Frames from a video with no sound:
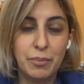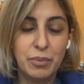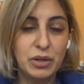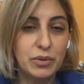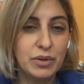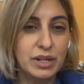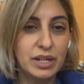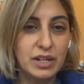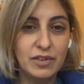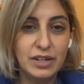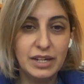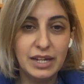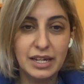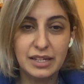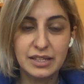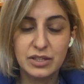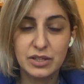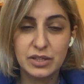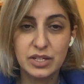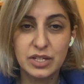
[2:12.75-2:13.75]
But you could even get
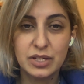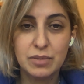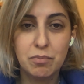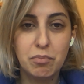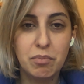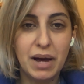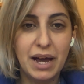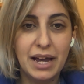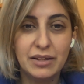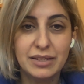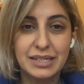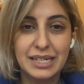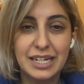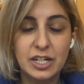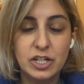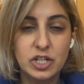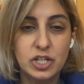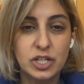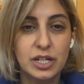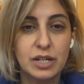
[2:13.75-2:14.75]
just mild
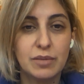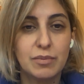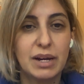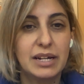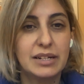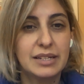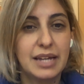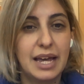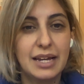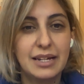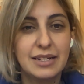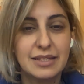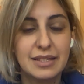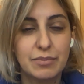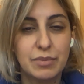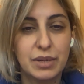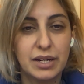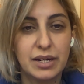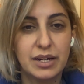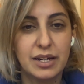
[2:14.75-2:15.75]
itching, mild
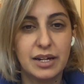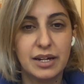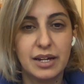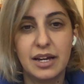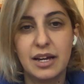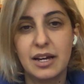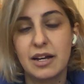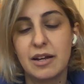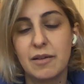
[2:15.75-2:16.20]
eczema